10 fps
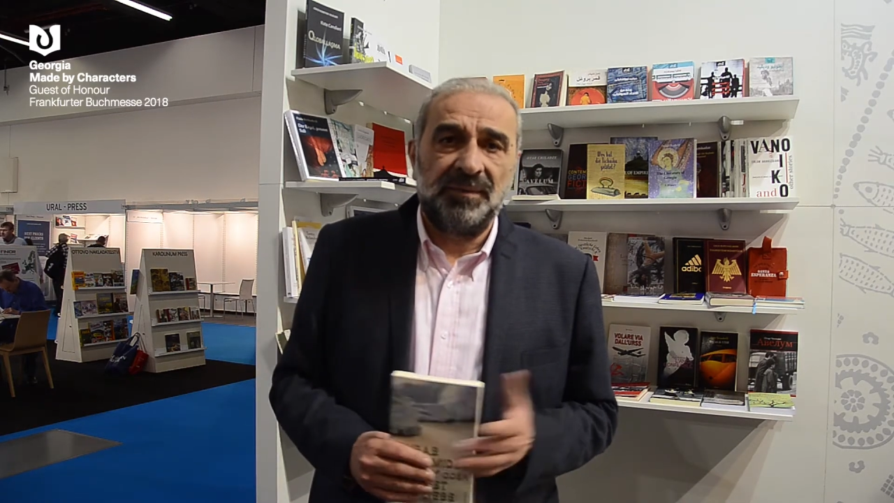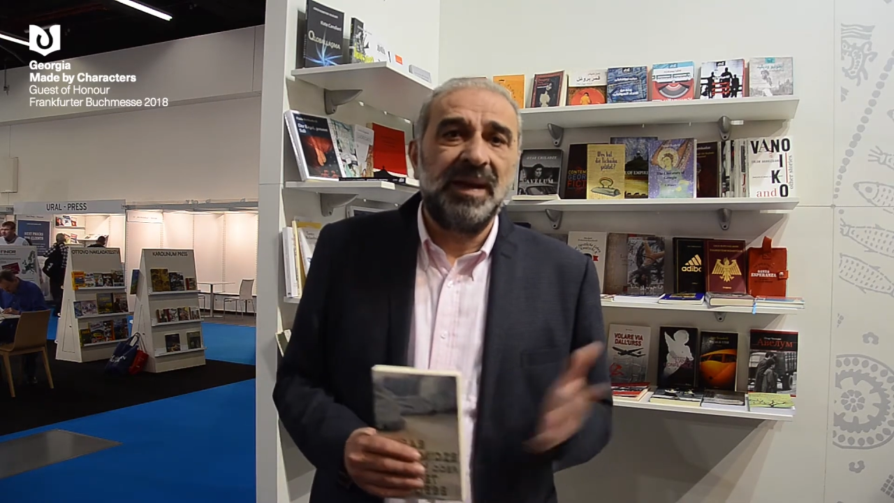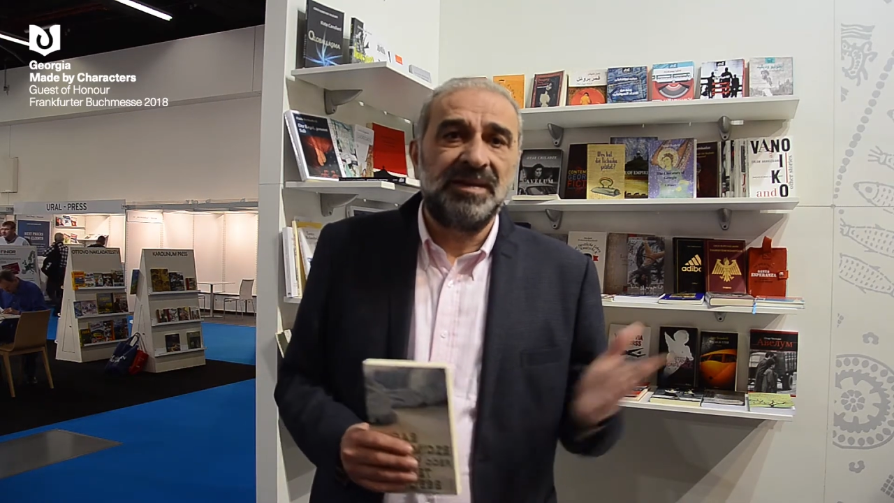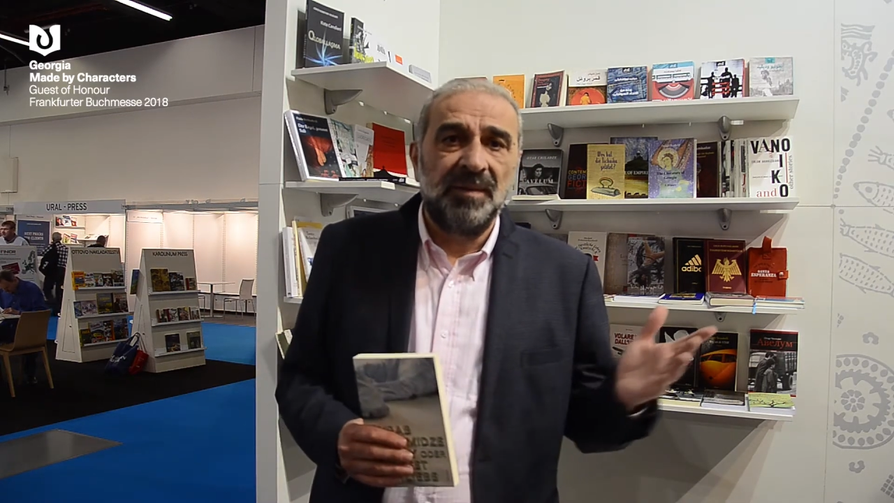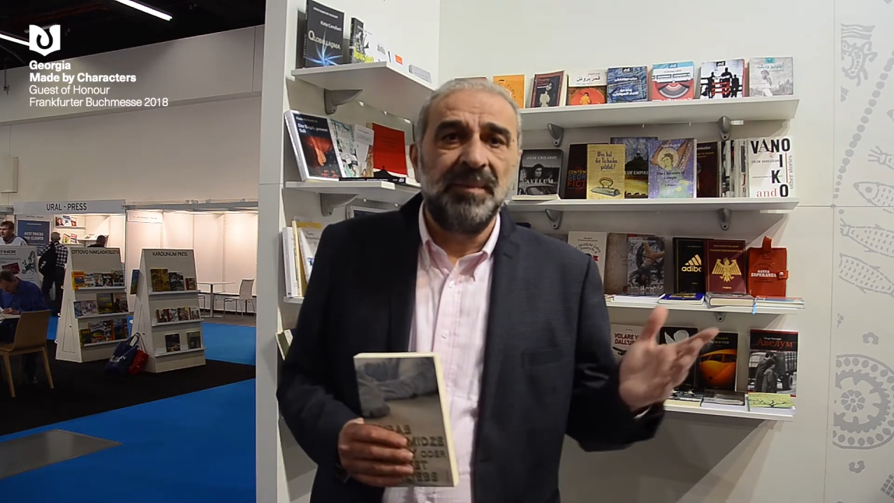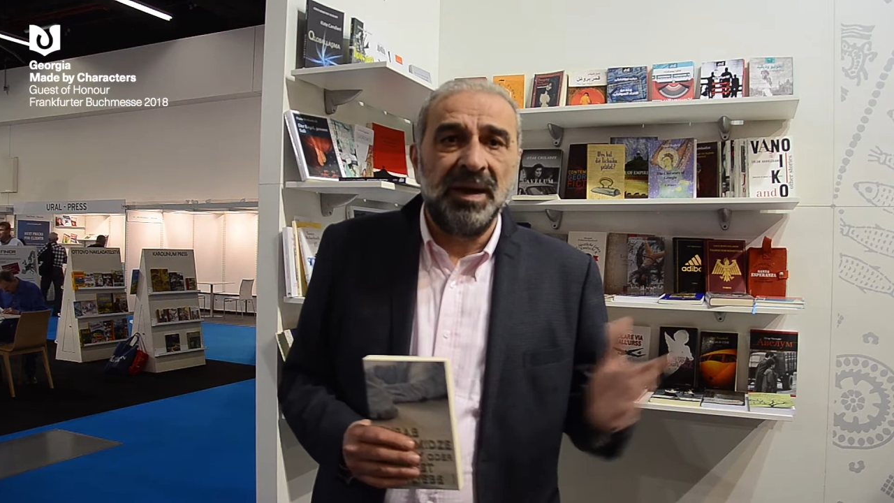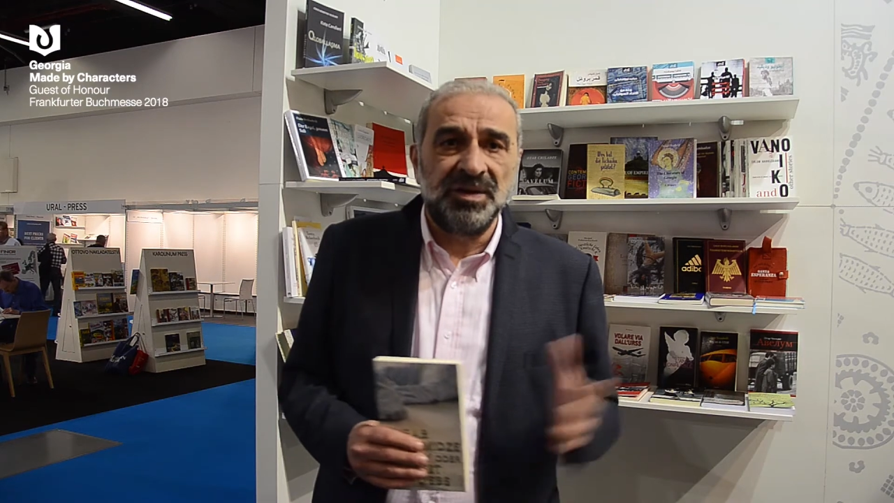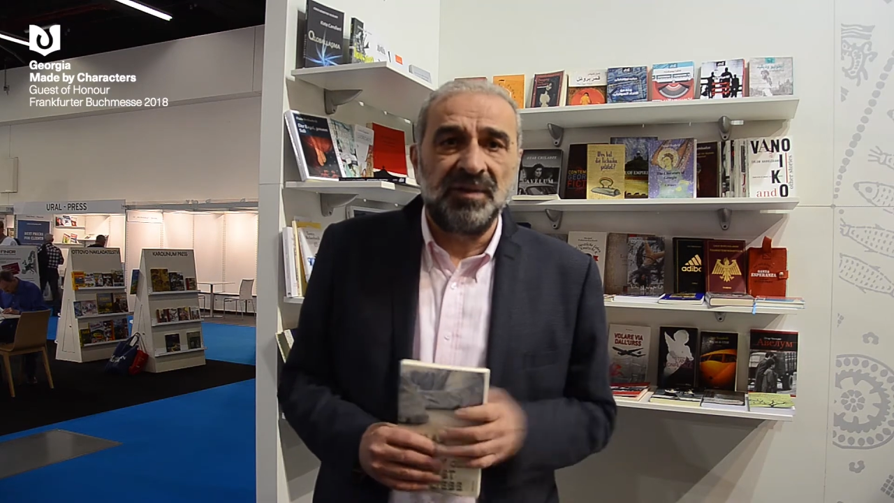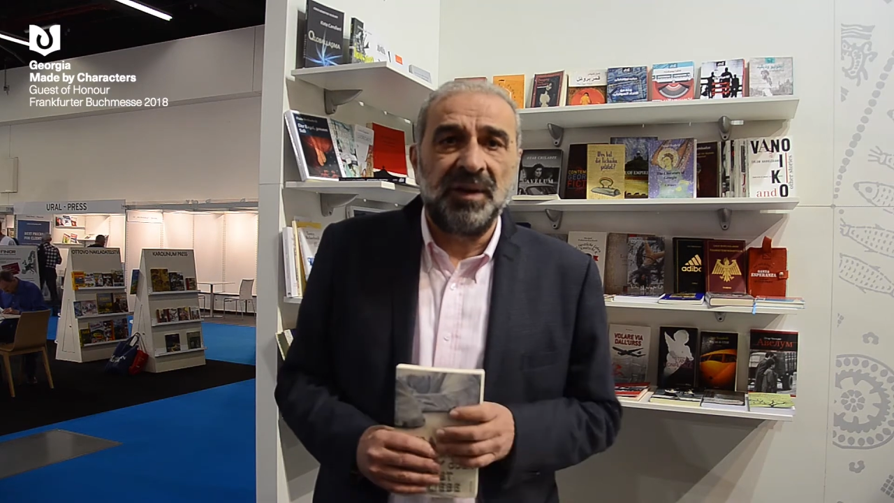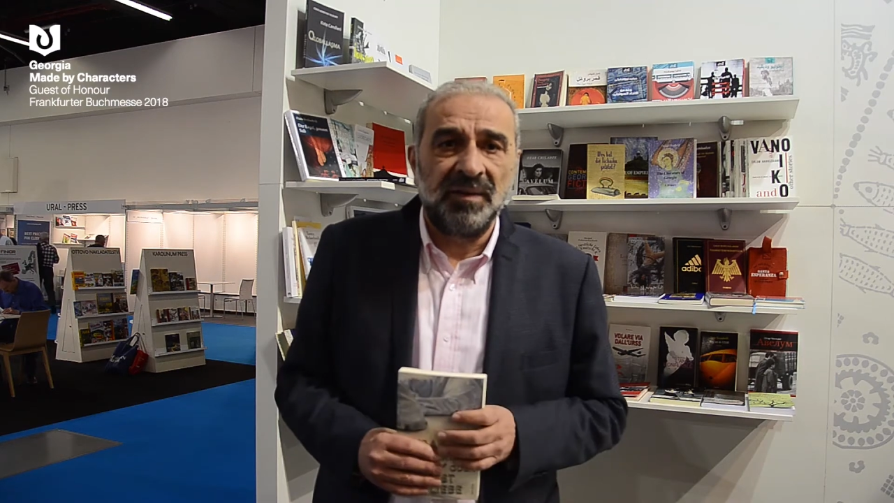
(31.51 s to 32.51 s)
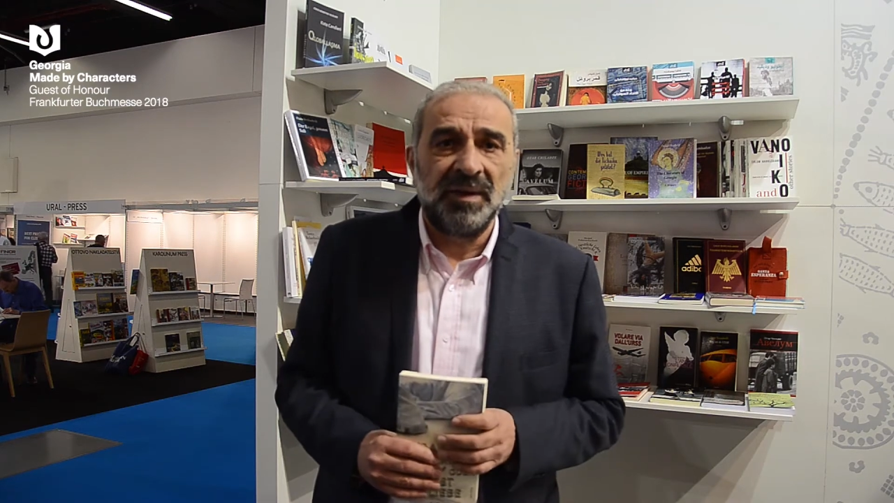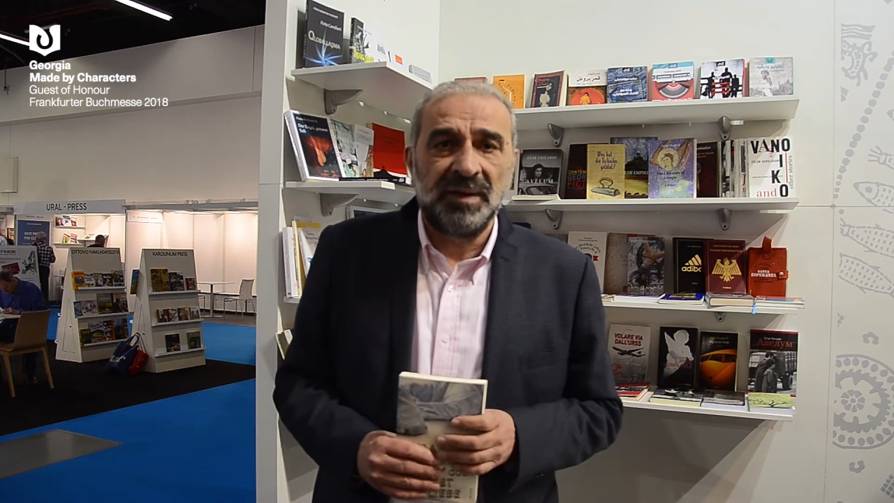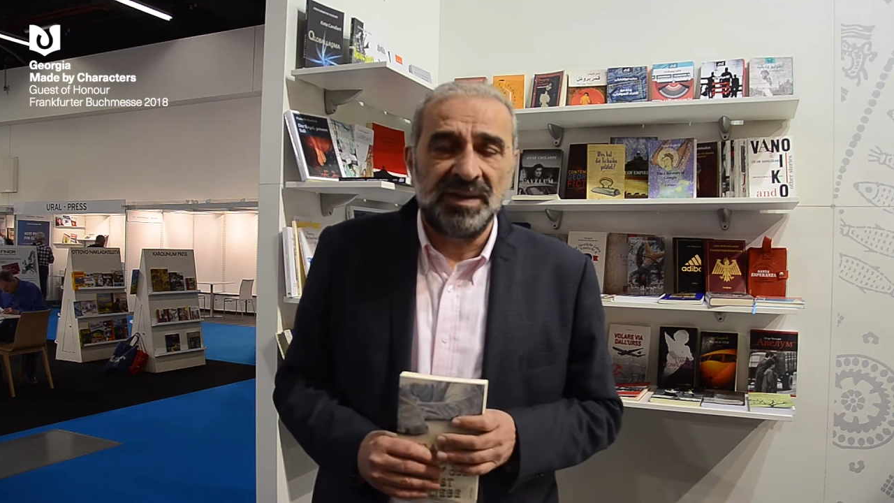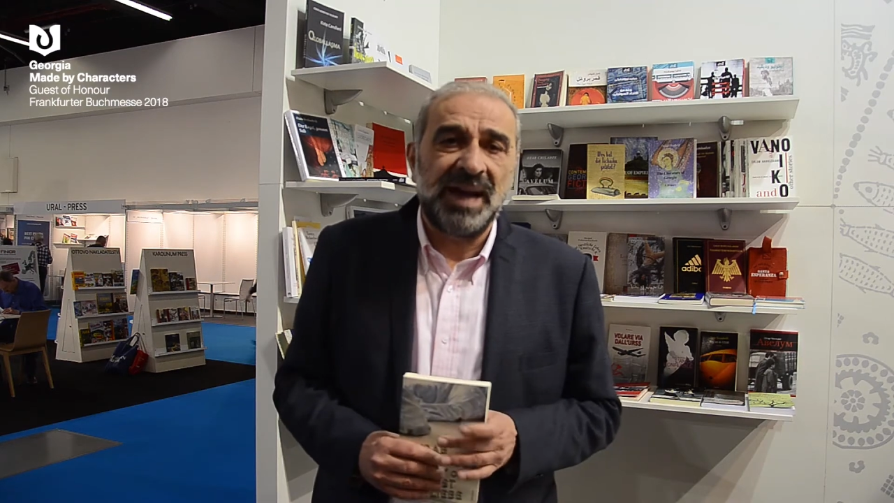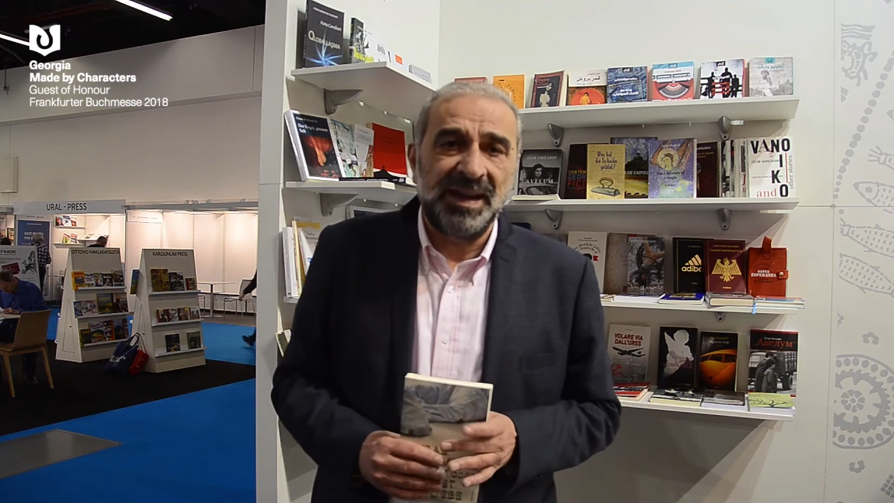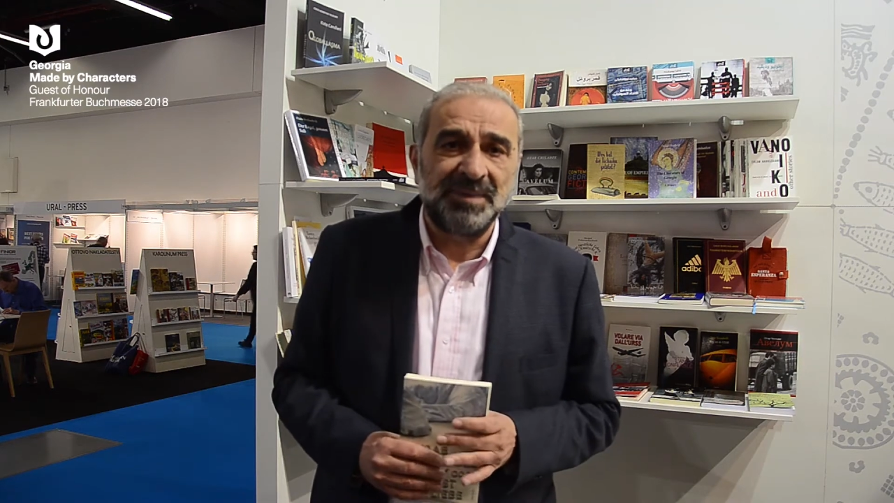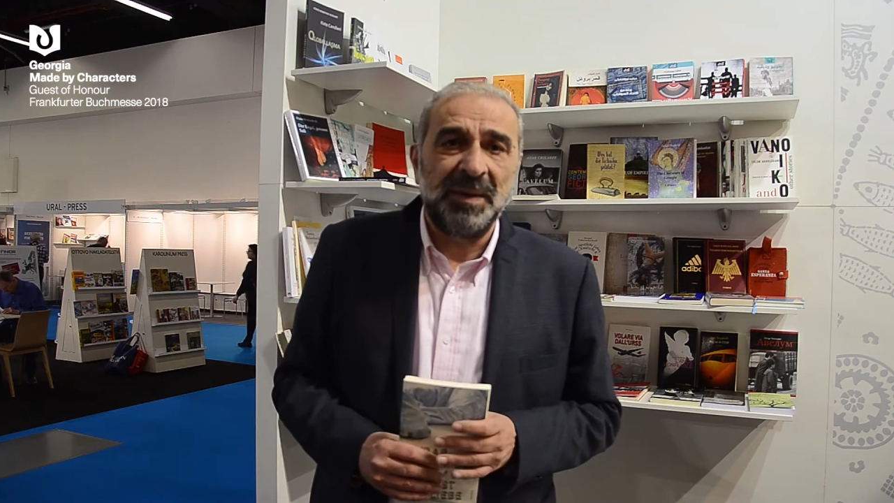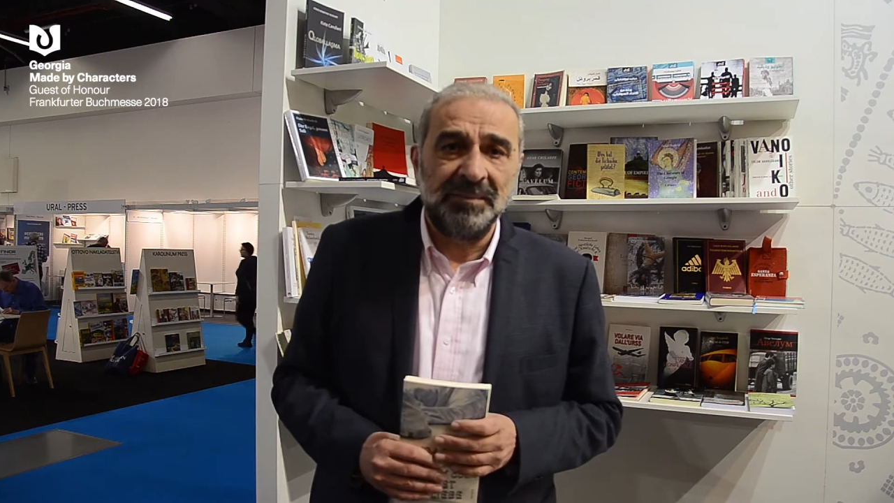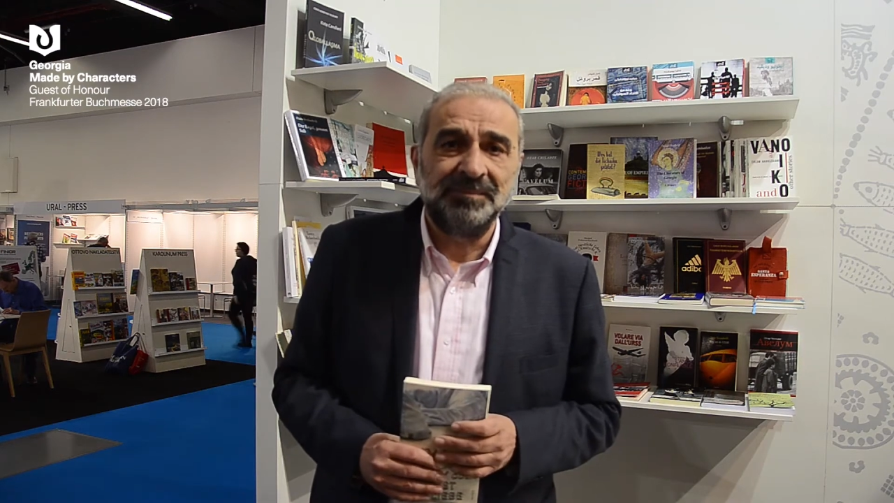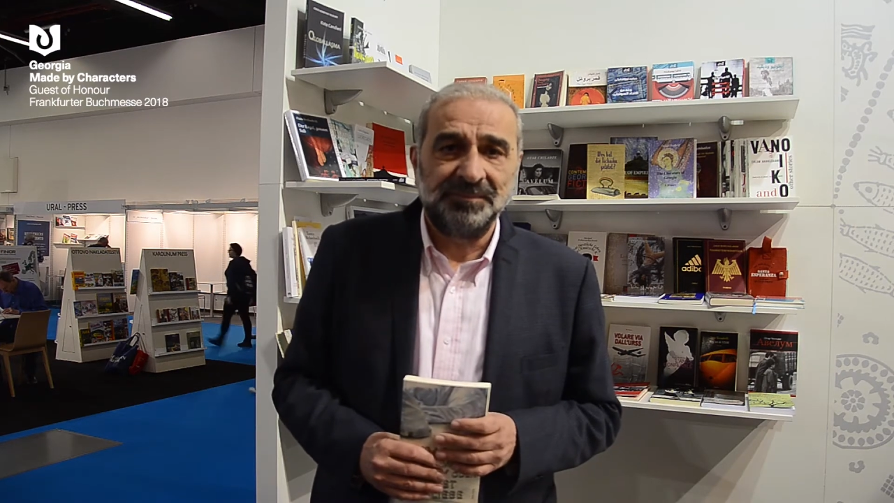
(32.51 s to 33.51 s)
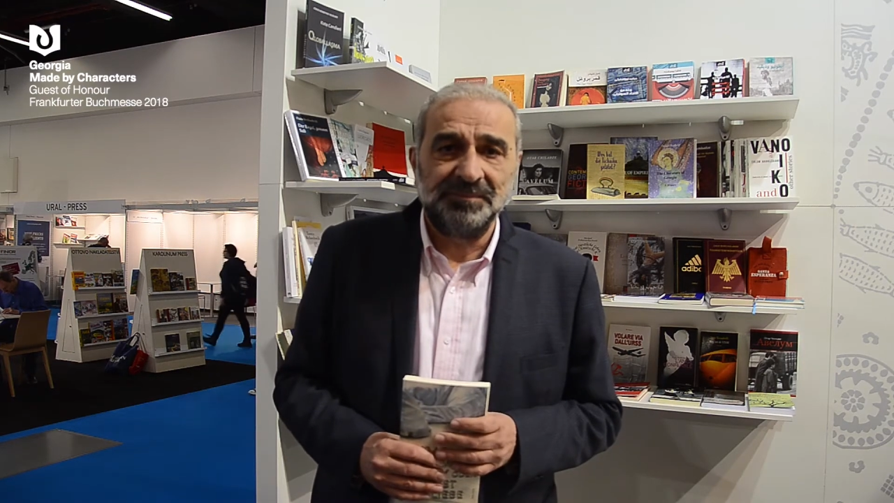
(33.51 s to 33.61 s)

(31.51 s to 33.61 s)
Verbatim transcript: That's the major thing that excites me.